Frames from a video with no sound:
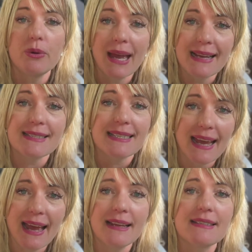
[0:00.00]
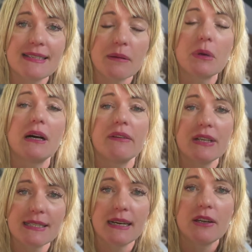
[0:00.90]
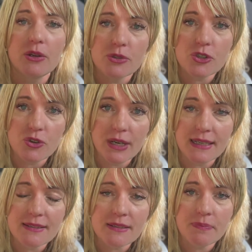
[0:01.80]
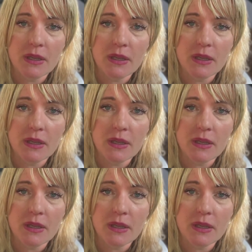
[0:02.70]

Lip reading: who hasn't had some kind of anxiety or stress.